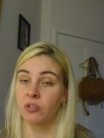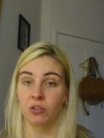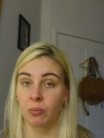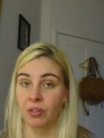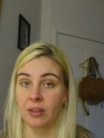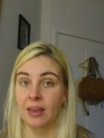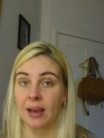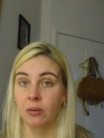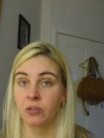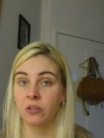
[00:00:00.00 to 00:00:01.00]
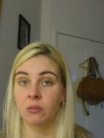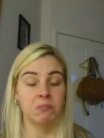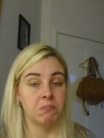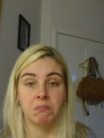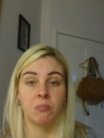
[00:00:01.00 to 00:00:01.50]
something else,
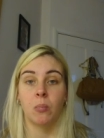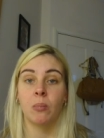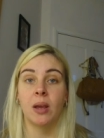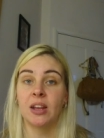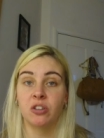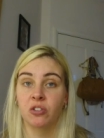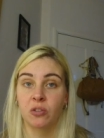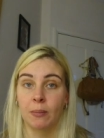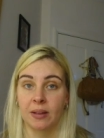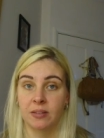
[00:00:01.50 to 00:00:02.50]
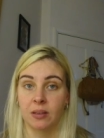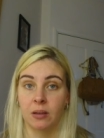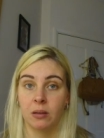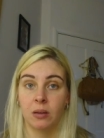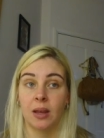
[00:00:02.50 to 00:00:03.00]
it doesn't matter.